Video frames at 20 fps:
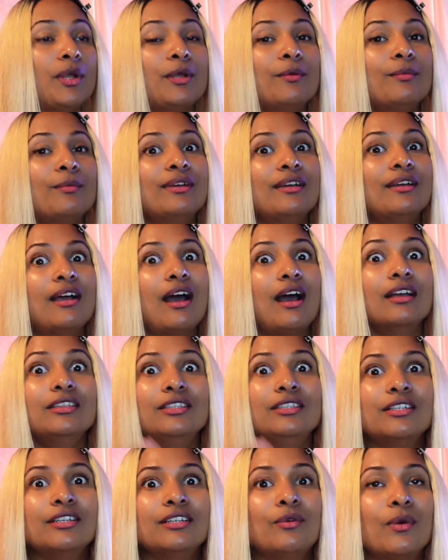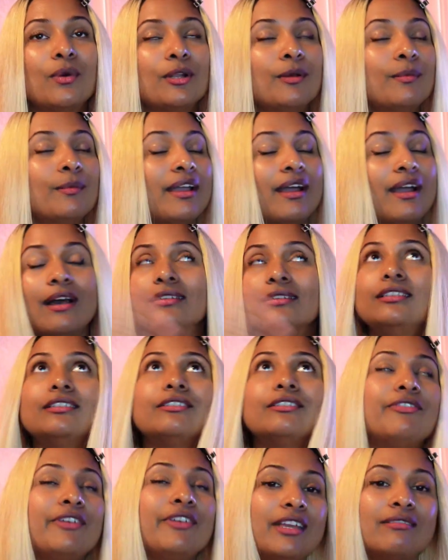of my other
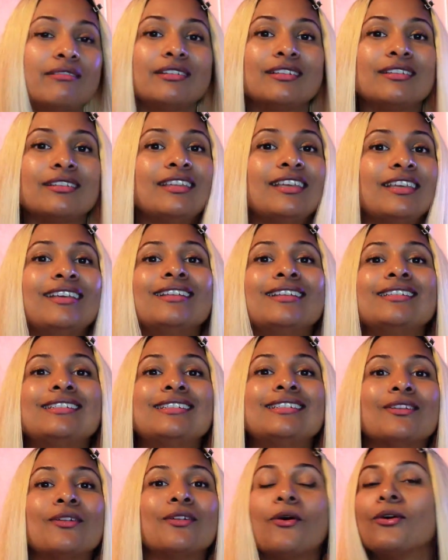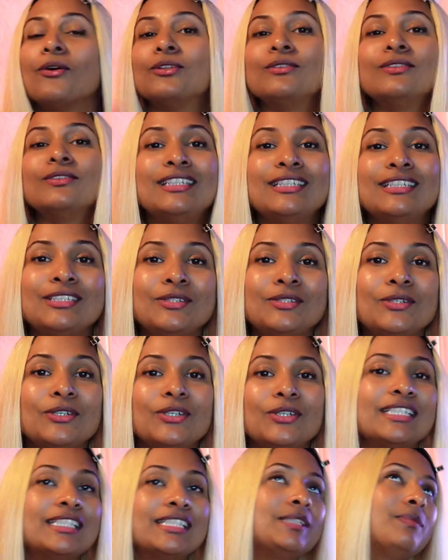favorite things in all of these
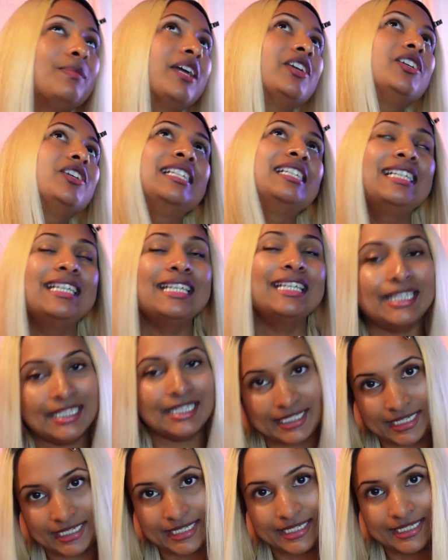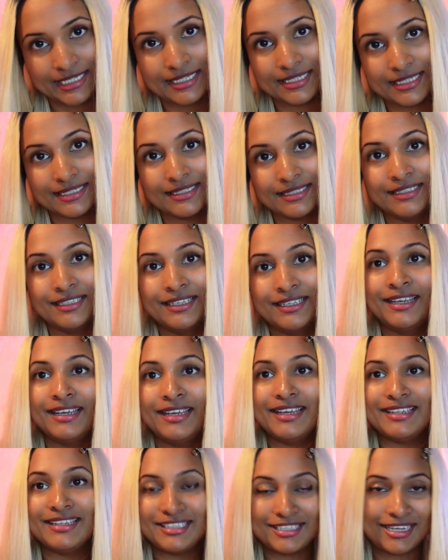studios, especially in India,
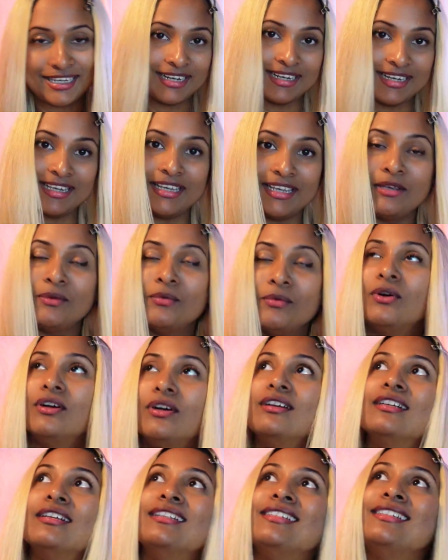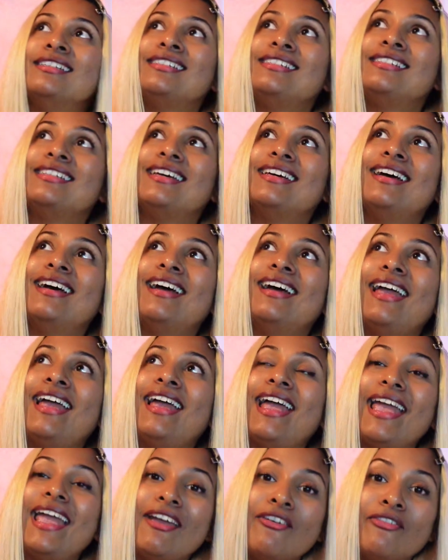in Chennai, was
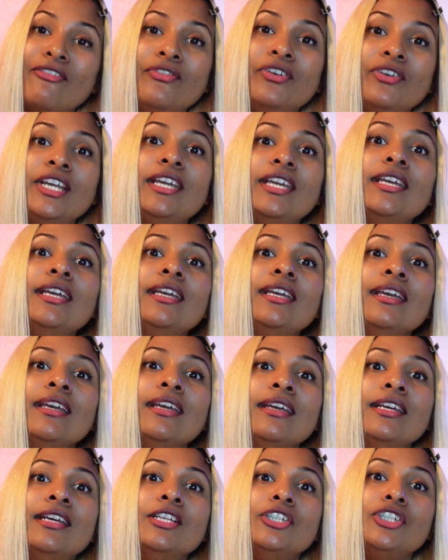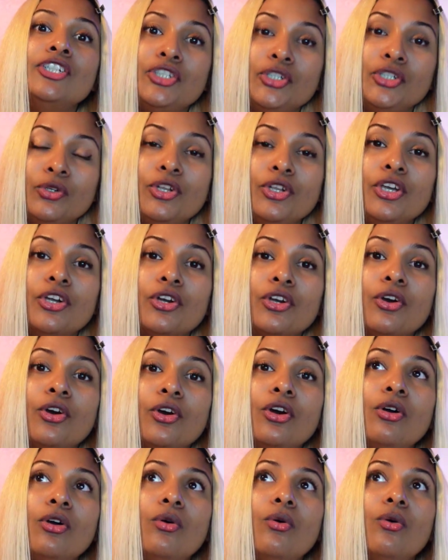every
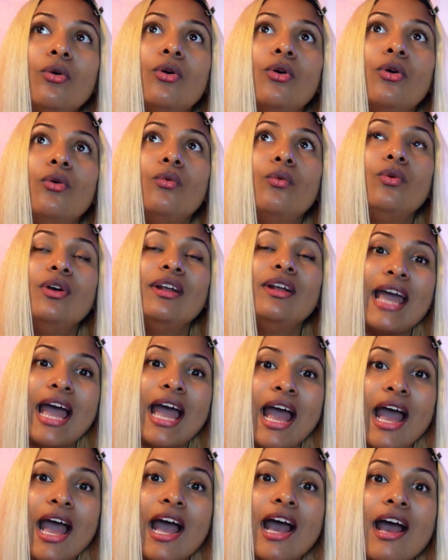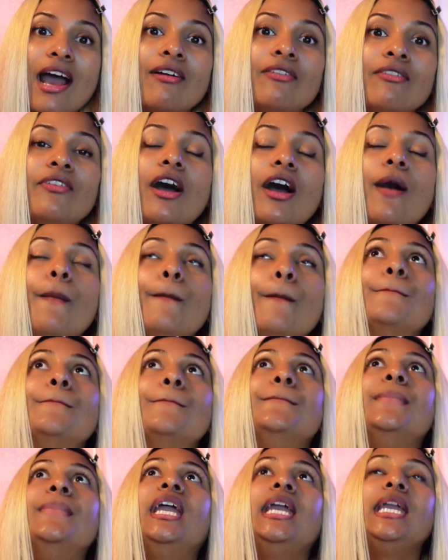studio would have
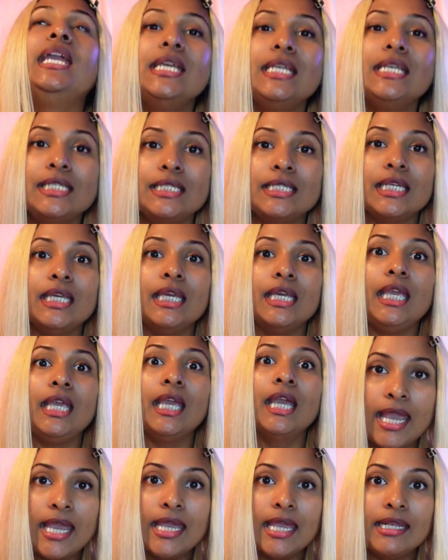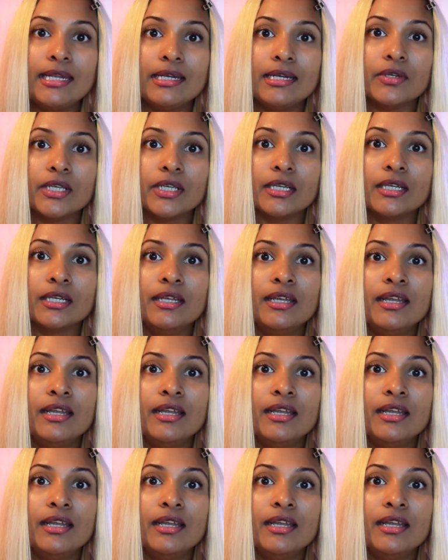amazing catering.